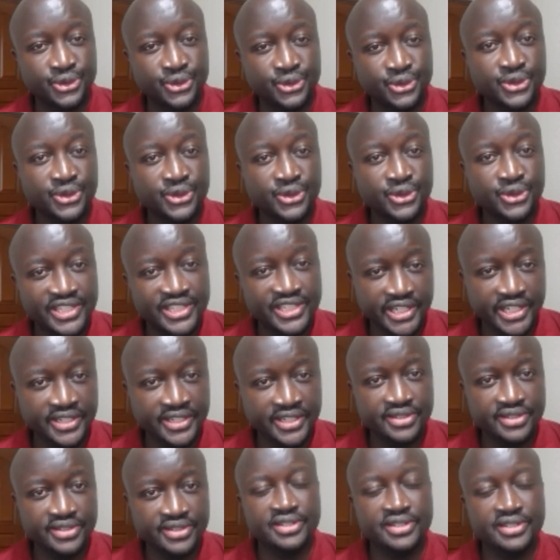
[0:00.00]
those
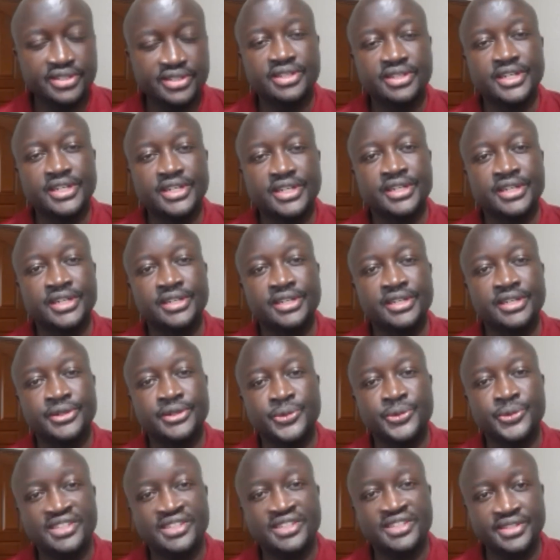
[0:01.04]
trends, uh,
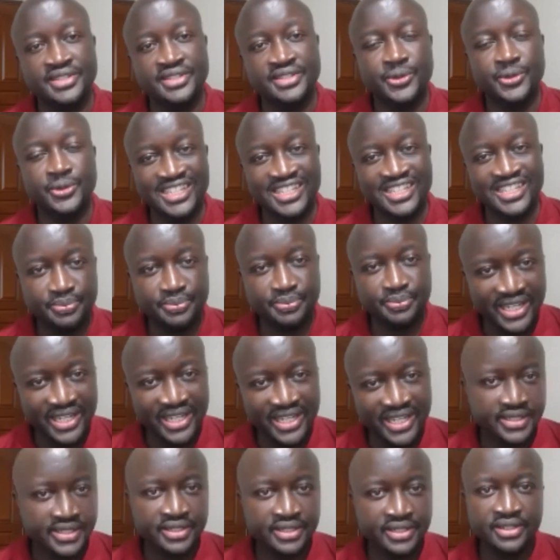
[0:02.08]
we are
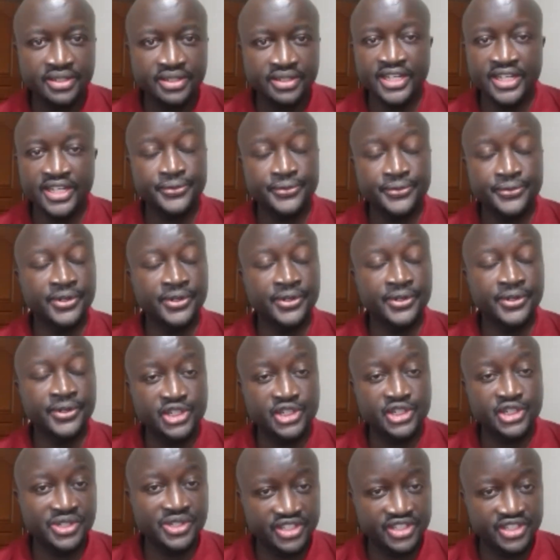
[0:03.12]
expecting that full year
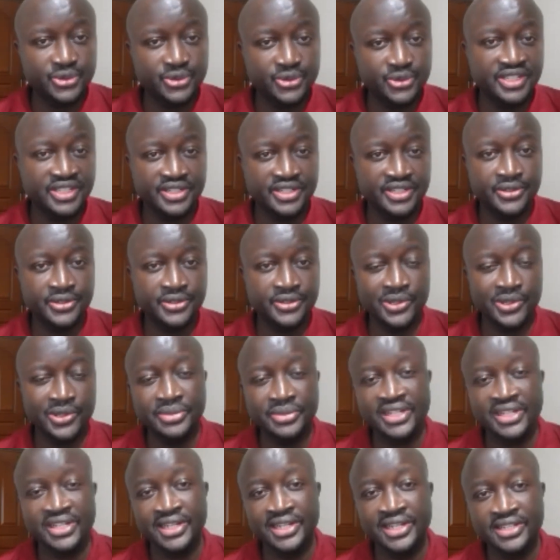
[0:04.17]
2020 will
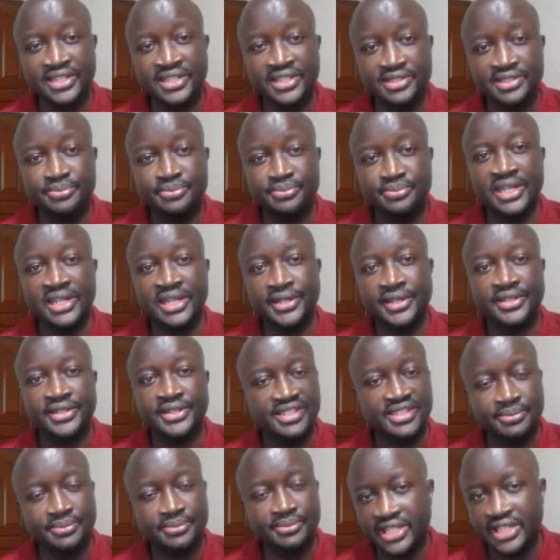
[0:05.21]
be released by
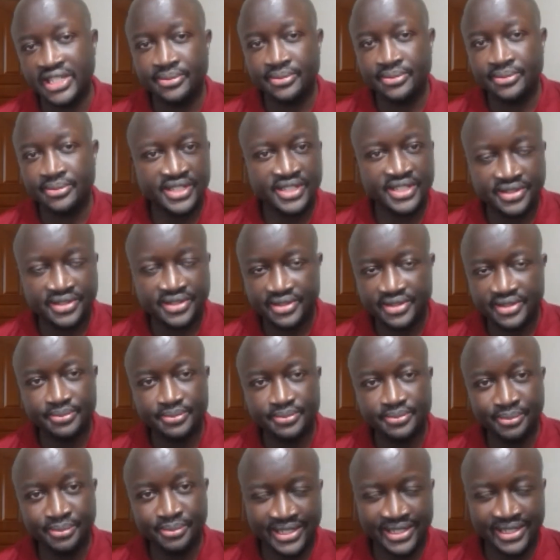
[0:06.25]
sometime this
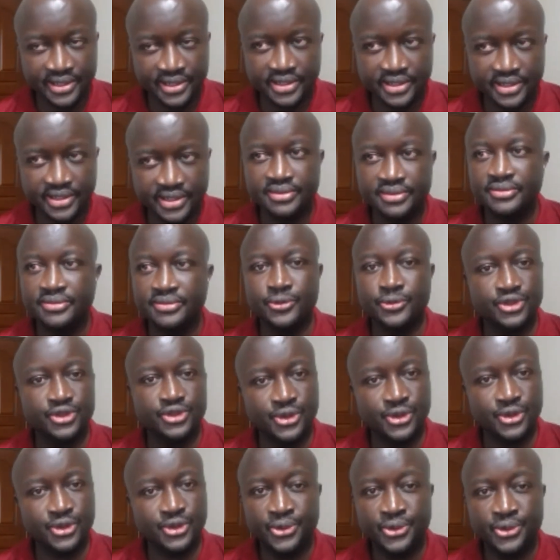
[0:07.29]
month. So
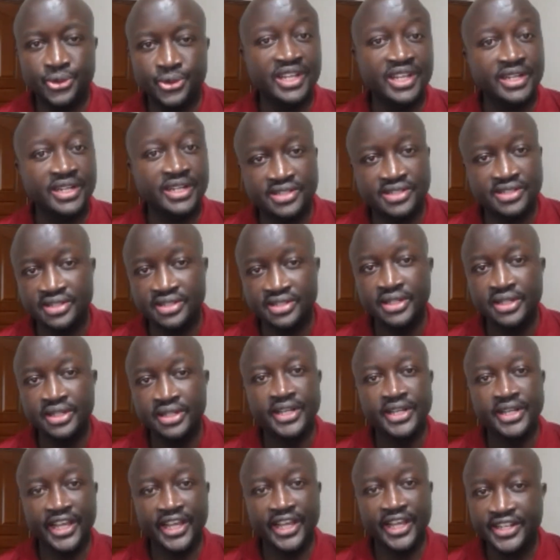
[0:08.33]
we're looking at
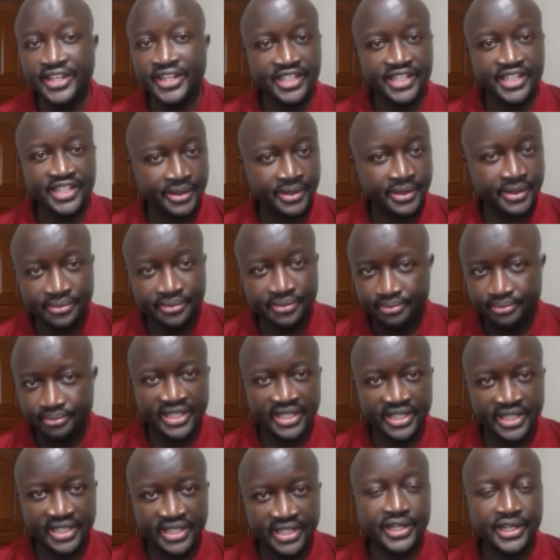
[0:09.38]
any time by
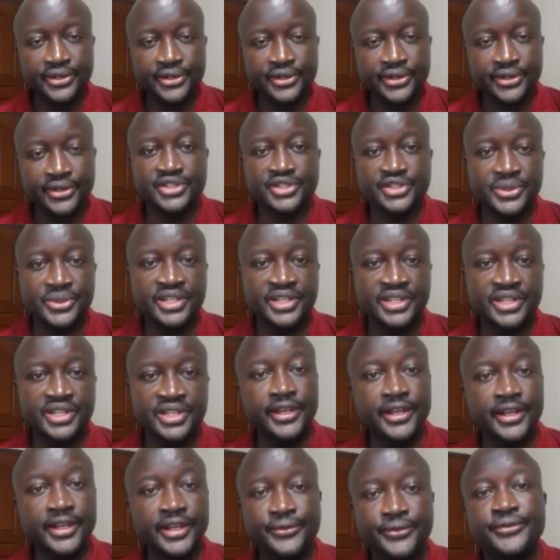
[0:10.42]
the end of this week
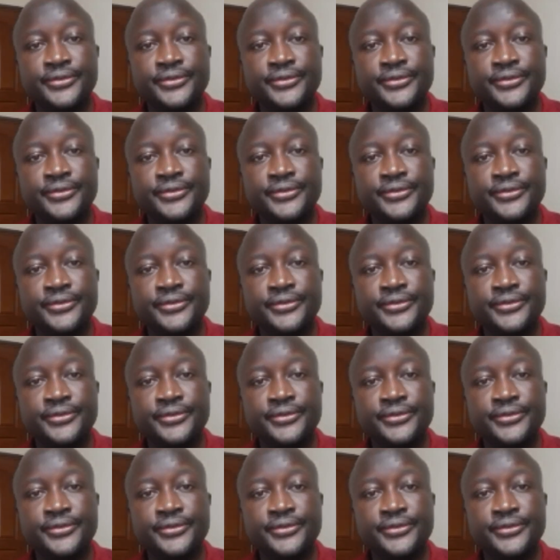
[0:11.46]
if